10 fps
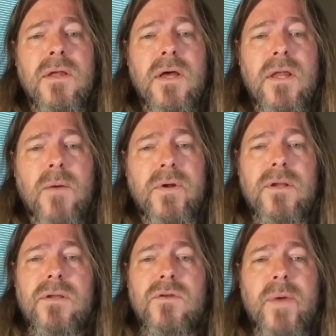And I wanted it
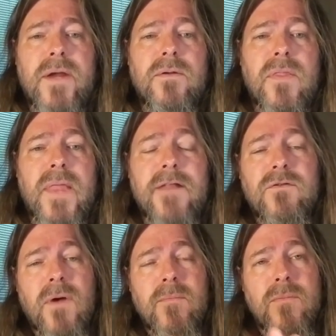to do better than that.
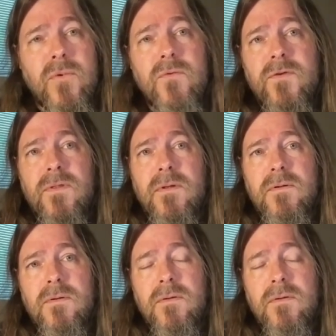So I moved the